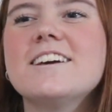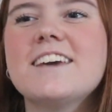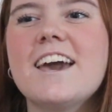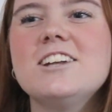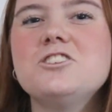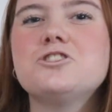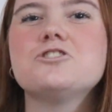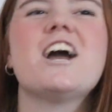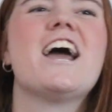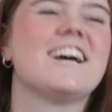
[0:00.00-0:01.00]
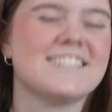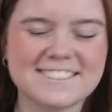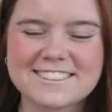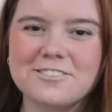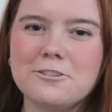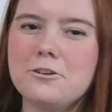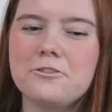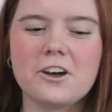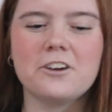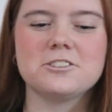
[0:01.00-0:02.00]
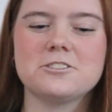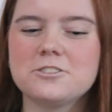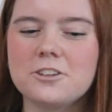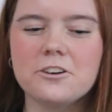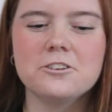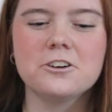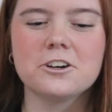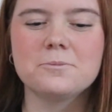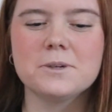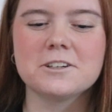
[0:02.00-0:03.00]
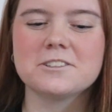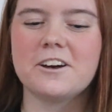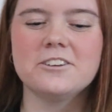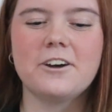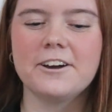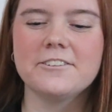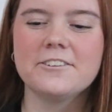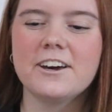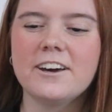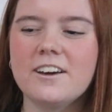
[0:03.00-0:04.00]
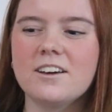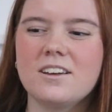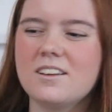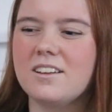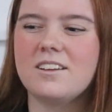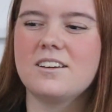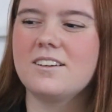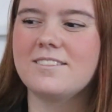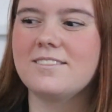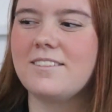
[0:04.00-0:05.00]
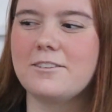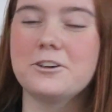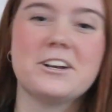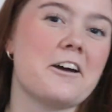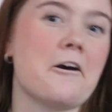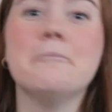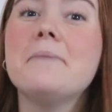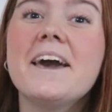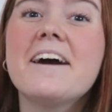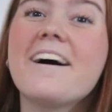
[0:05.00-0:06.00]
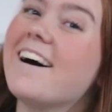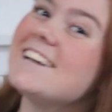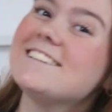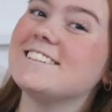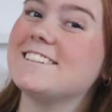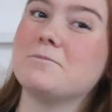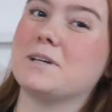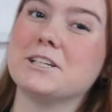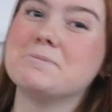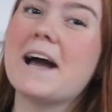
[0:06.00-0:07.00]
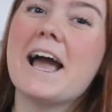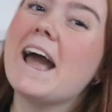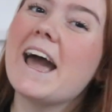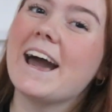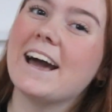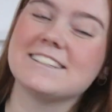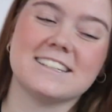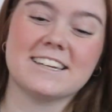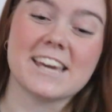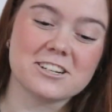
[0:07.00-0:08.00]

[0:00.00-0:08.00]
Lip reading: Getting dressed. All of those are so good, because I know, I'm going to admit, I didn't brush my hair, I didn't get